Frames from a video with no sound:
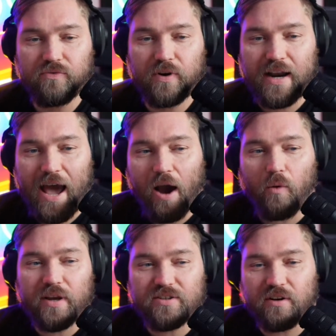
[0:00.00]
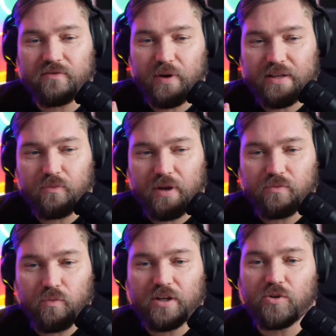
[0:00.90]
now,
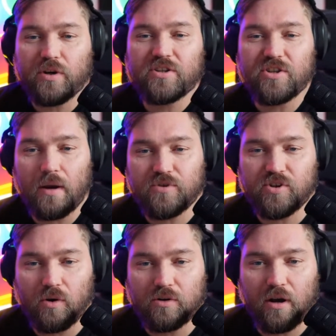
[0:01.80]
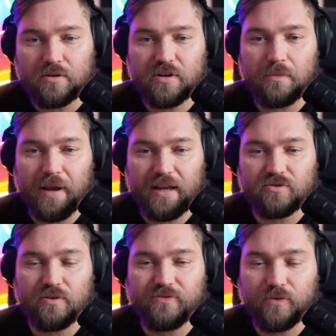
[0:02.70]
we're doing some shortcuts compared
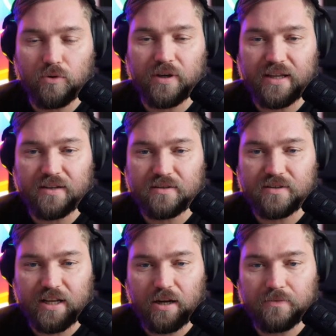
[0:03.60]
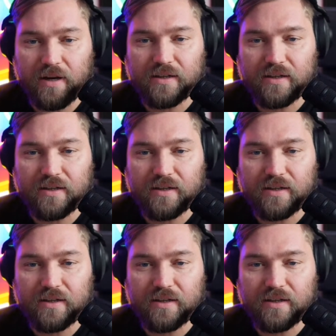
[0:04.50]
to a full Git setup, right?